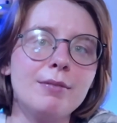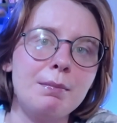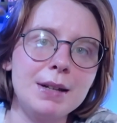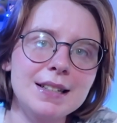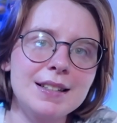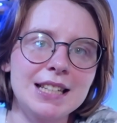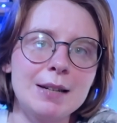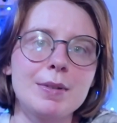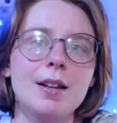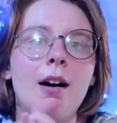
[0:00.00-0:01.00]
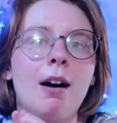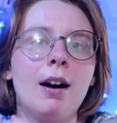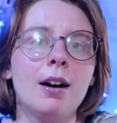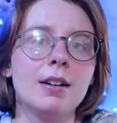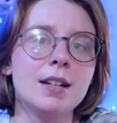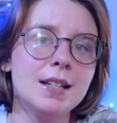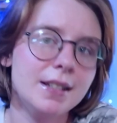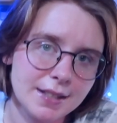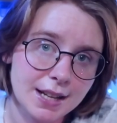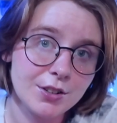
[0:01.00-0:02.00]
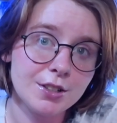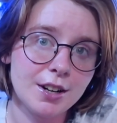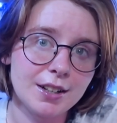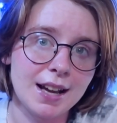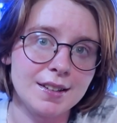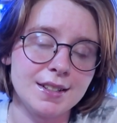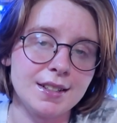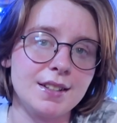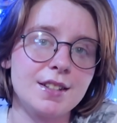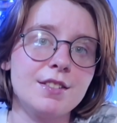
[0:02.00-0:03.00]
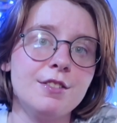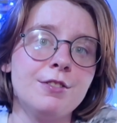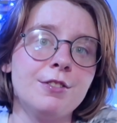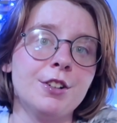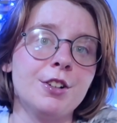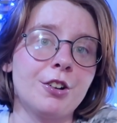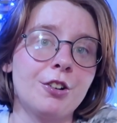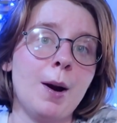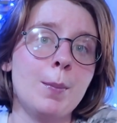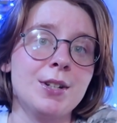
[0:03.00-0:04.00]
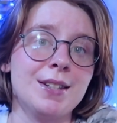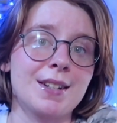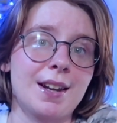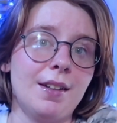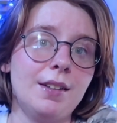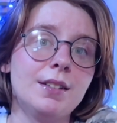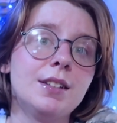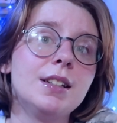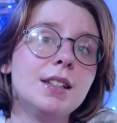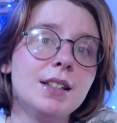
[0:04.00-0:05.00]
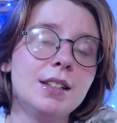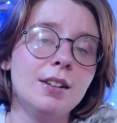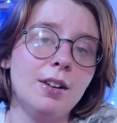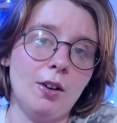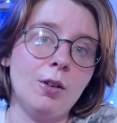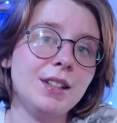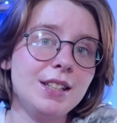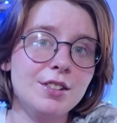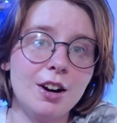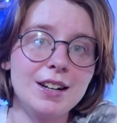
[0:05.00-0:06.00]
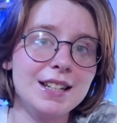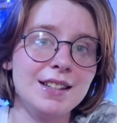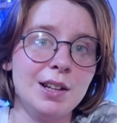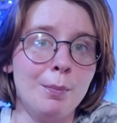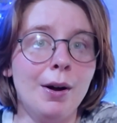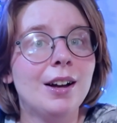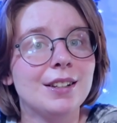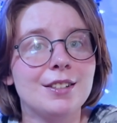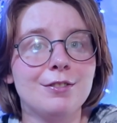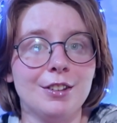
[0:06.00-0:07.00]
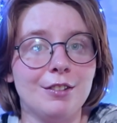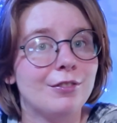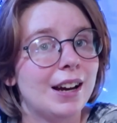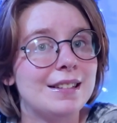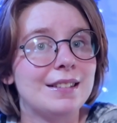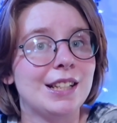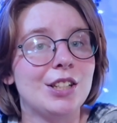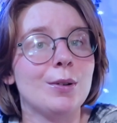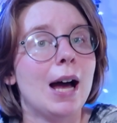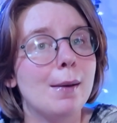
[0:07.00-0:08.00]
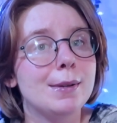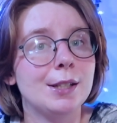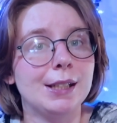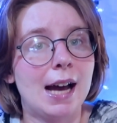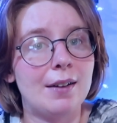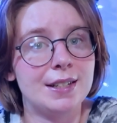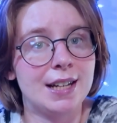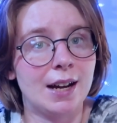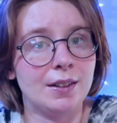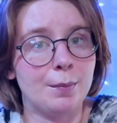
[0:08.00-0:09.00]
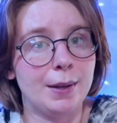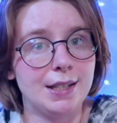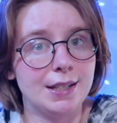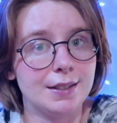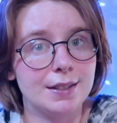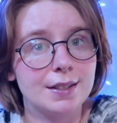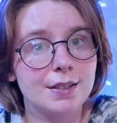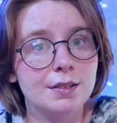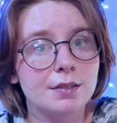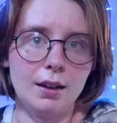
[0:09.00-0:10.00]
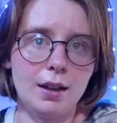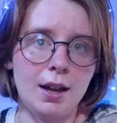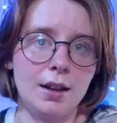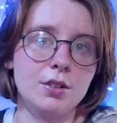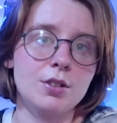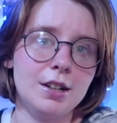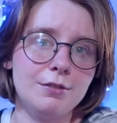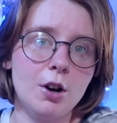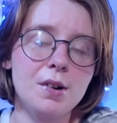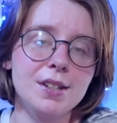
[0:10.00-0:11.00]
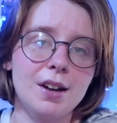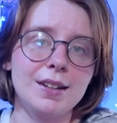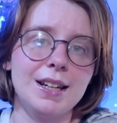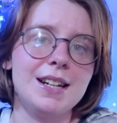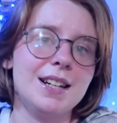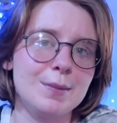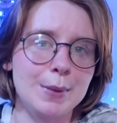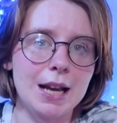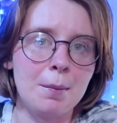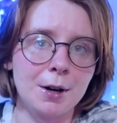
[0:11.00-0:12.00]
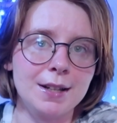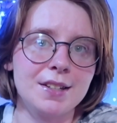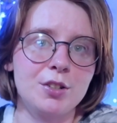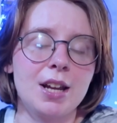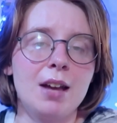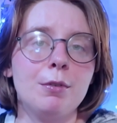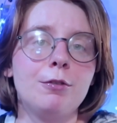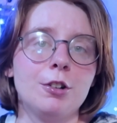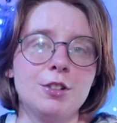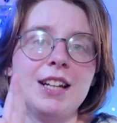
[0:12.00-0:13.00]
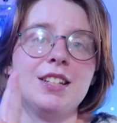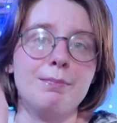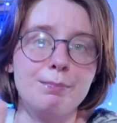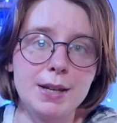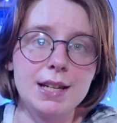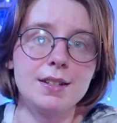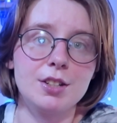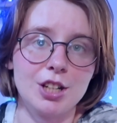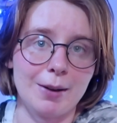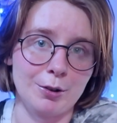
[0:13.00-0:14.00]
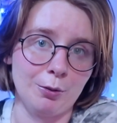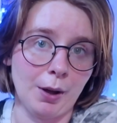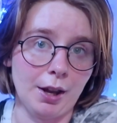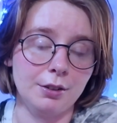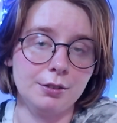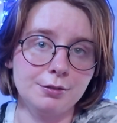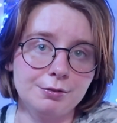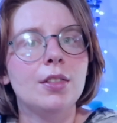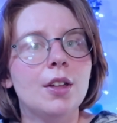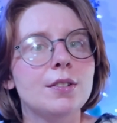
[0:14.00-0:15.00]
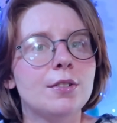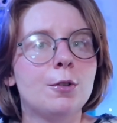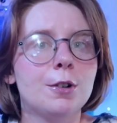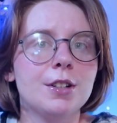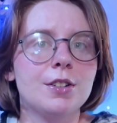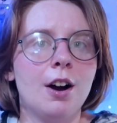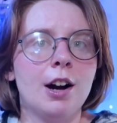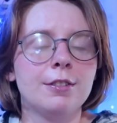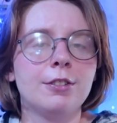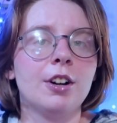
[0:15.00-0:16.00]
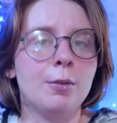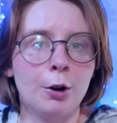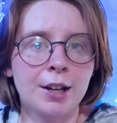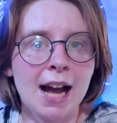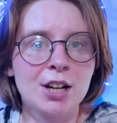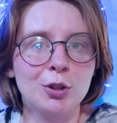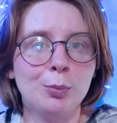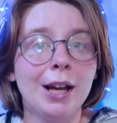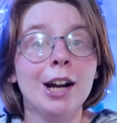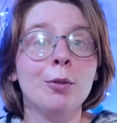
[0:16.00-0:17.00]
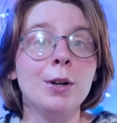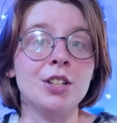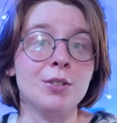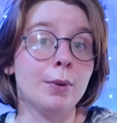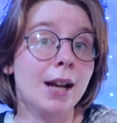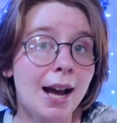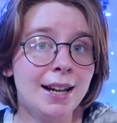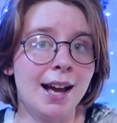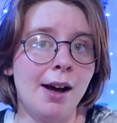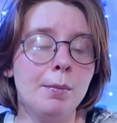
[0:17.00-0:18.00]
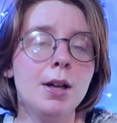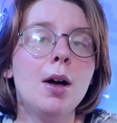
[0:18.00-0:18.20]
my biggest tips are save your Dark Essence for your corruption skill. Only target the boss for the fights unless you absolutely have to take out the minions. And try to focus on getting as many upgrades as you can before trying to beat chapter 1. Those, of course, are for a more casual player, which is what I am,